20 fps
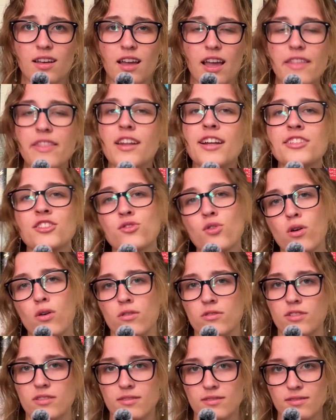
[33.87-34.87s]
and then I
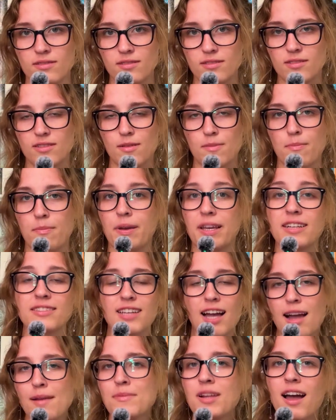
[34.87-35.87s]
scrolled because
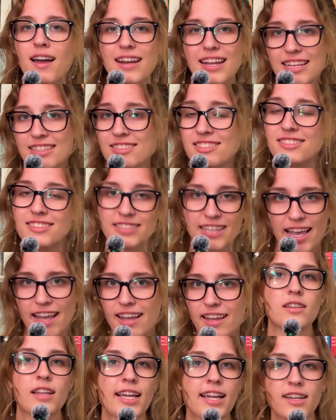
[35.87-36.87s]
I'm not
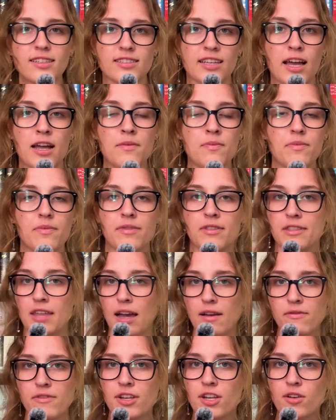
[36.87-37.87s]
insane. Like I said,
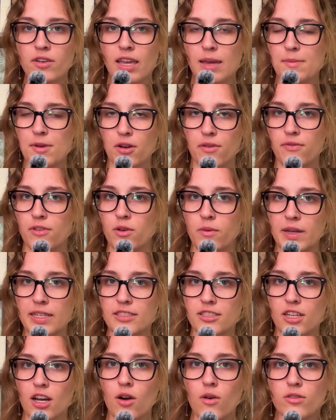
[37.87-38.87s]
that video came out a few
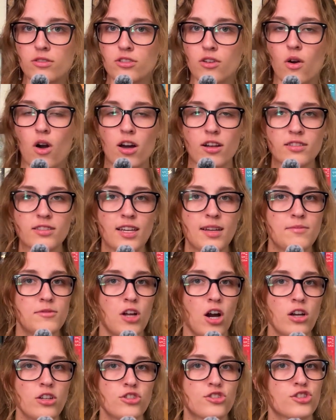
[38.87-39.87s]
weeks ago, so honestly, I'm
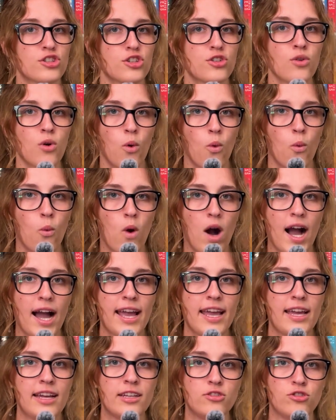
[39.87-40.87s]
not sure
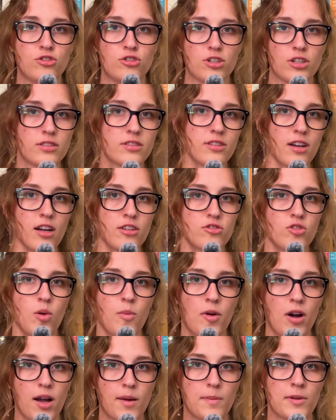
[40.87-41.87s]
why it just got so
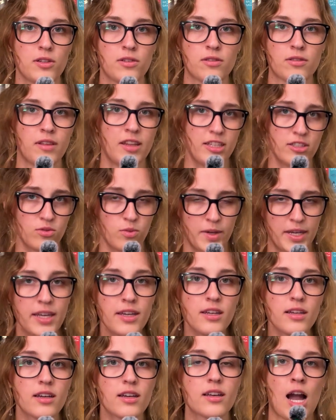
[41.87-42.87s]
popular this week.